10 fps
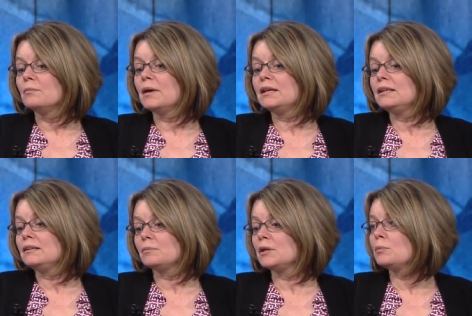
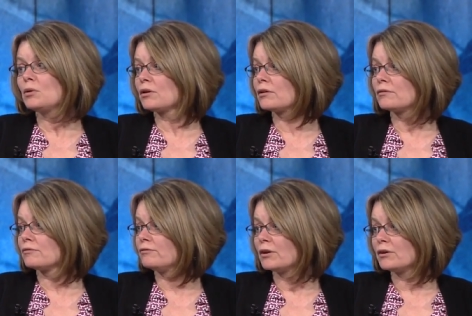many people are
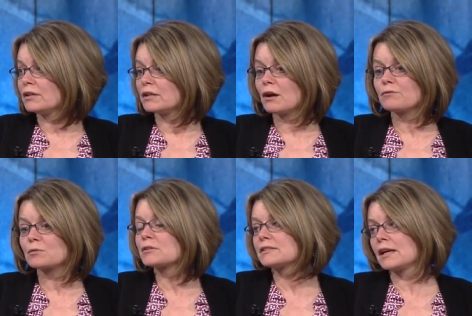very
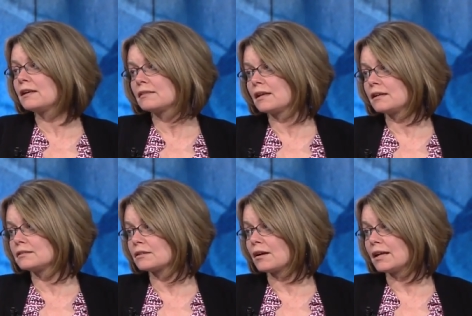comfortable saying
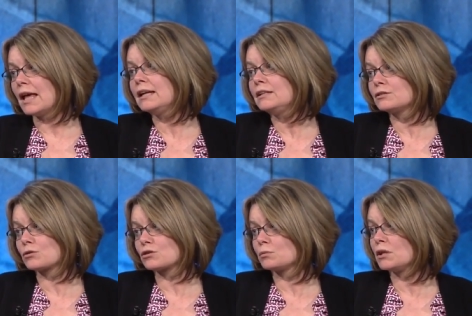things on any
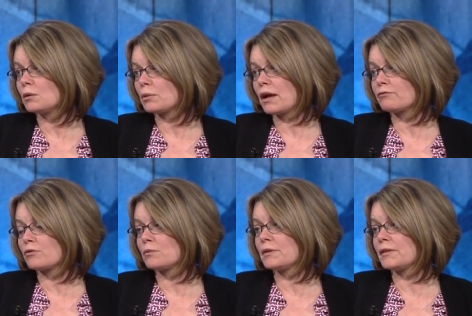social media
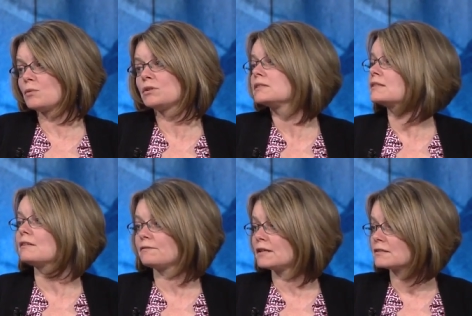platform that they wouldn't
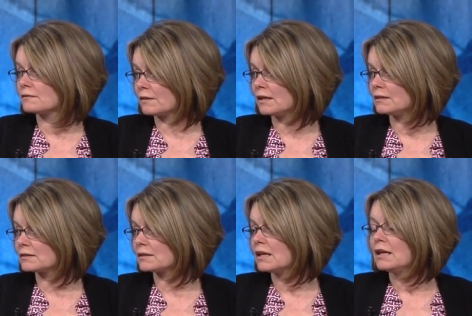say face to
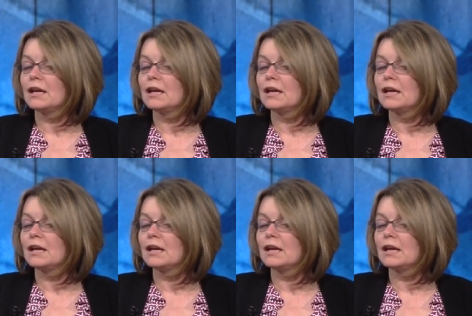face